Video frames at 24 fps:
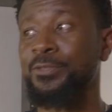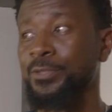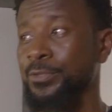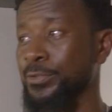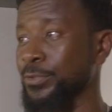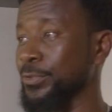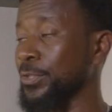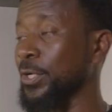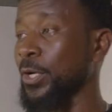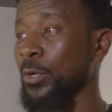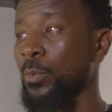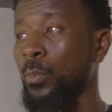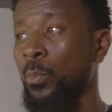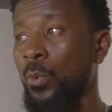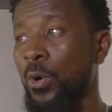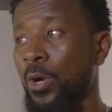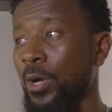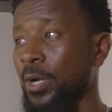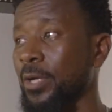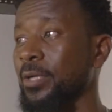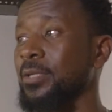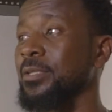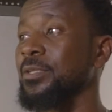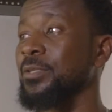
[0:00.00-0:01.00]
you do not
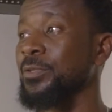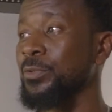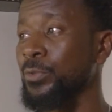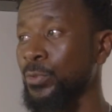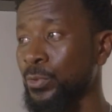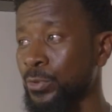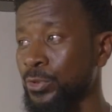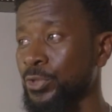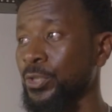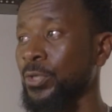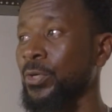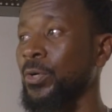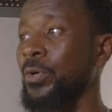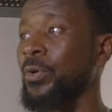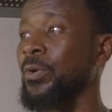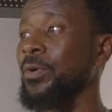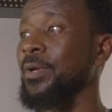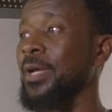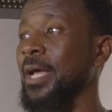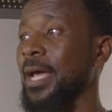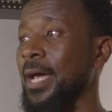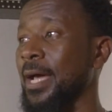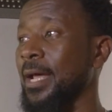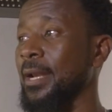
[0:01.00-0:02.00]
want
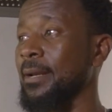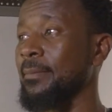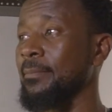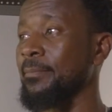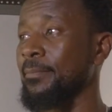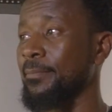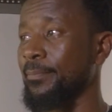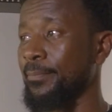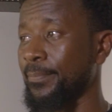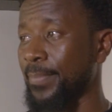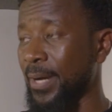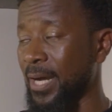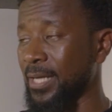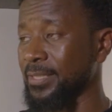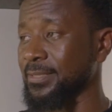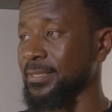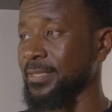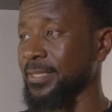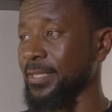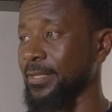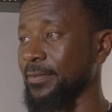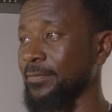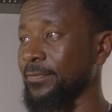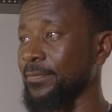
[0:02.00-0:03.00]
neutral and
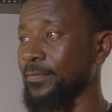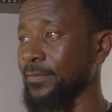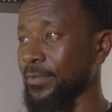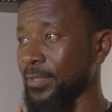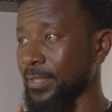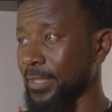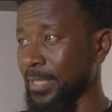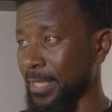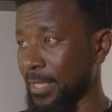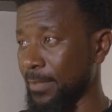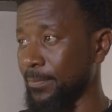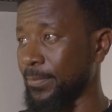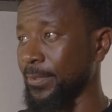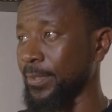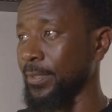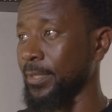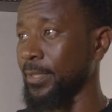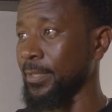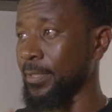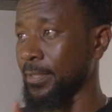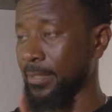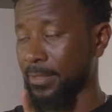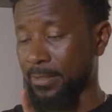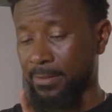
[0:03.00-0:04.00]
positive cable
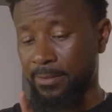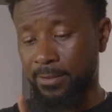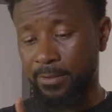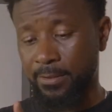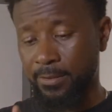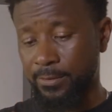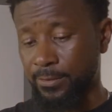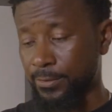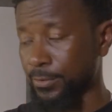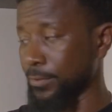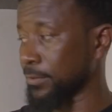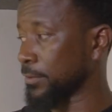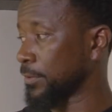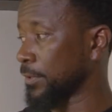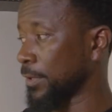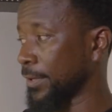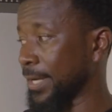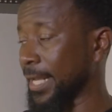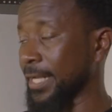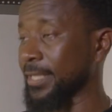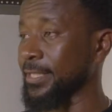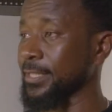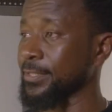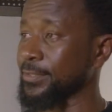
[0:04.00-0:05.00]

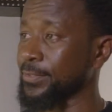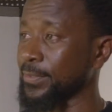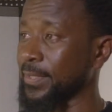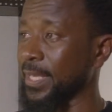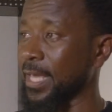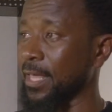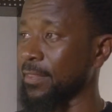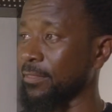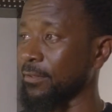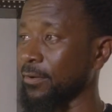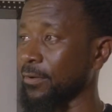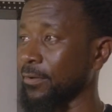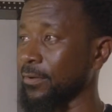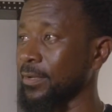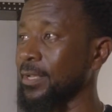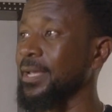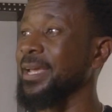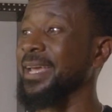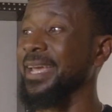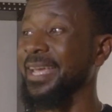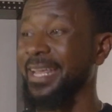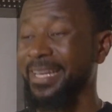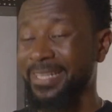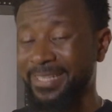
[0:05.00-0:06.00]
connected together.
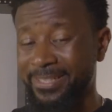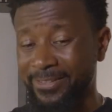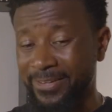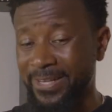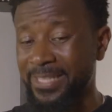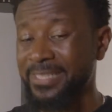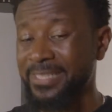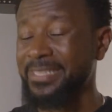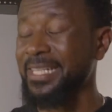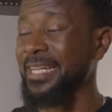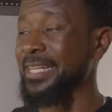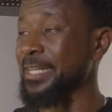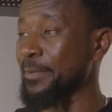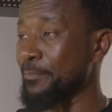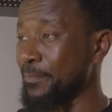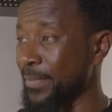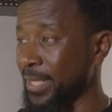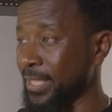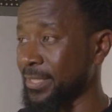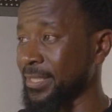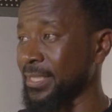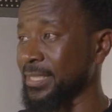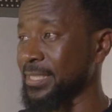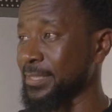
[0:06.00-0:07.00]
It creates an
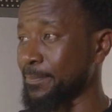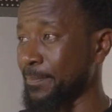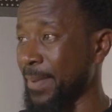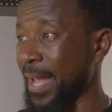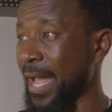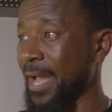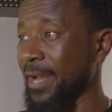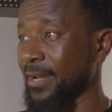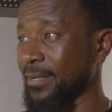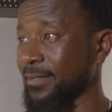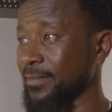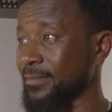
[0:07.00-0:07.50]
immediate spark.